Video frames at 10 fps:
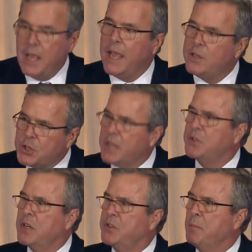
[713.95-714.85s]
and
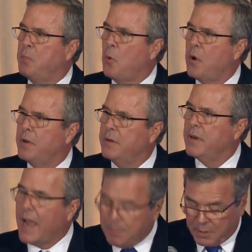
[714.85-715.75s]
just as important,
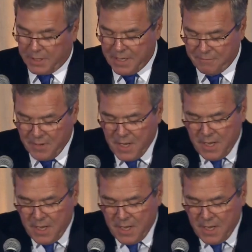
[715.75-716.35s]
I believe,